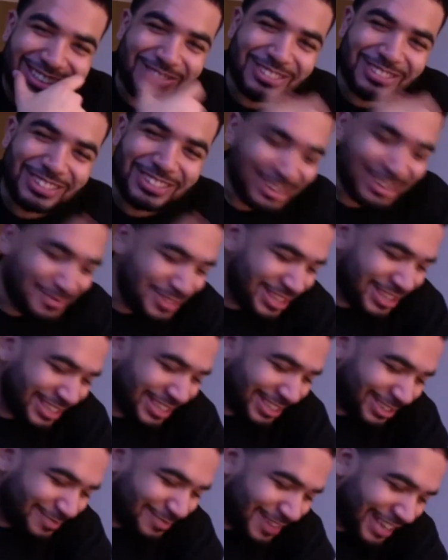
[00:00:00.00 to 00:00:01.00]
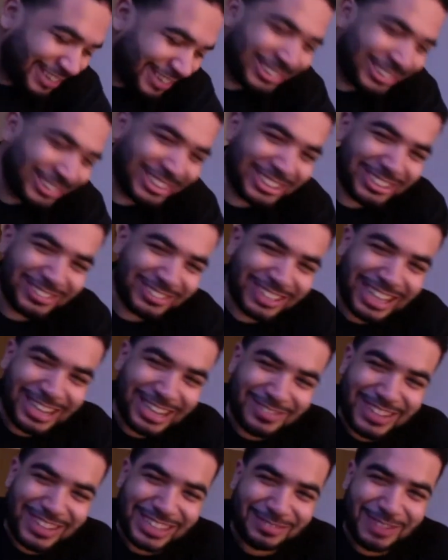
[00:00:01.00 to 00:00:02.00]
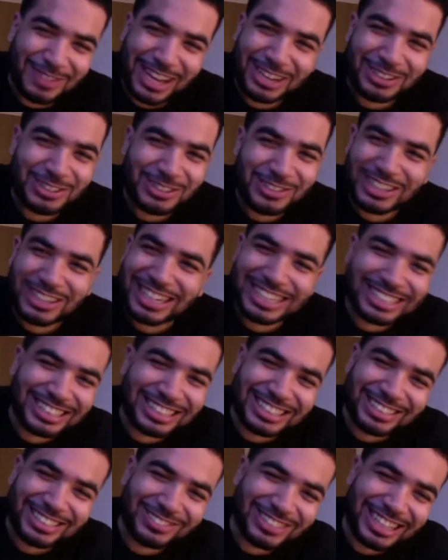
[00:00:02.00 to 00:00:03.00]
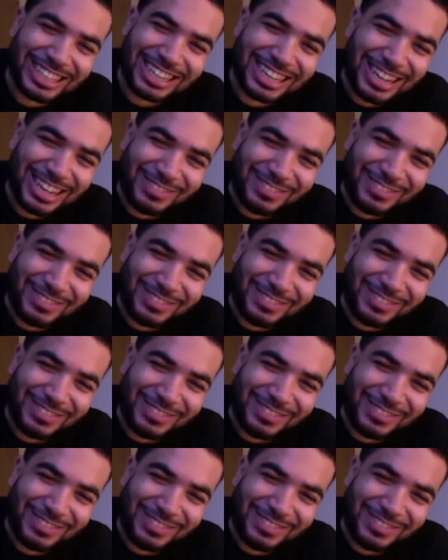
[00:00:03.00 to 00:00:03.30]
Got me thinking of my corner shop guy, man. Had a good relationship with that guy back